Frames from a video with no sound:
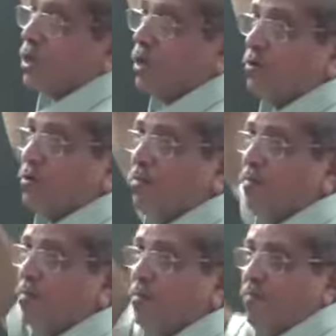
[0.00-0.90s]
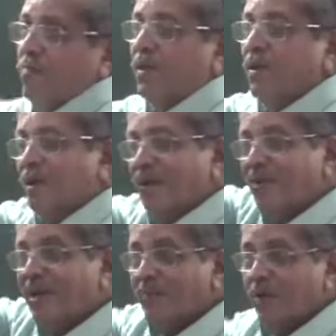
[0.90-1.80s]
cloud
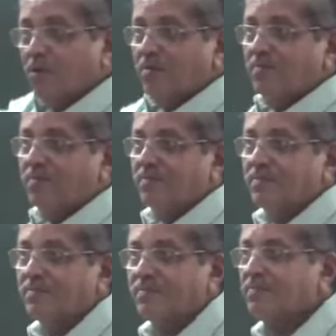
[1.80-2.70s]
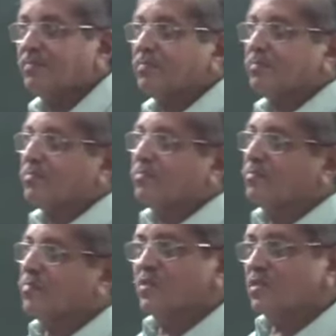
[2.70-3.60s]
above and below.
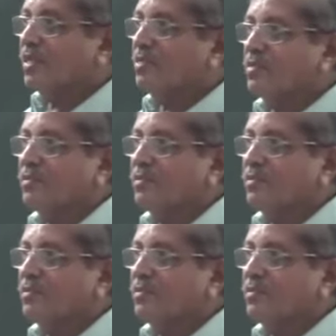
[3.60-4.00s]
Is it right?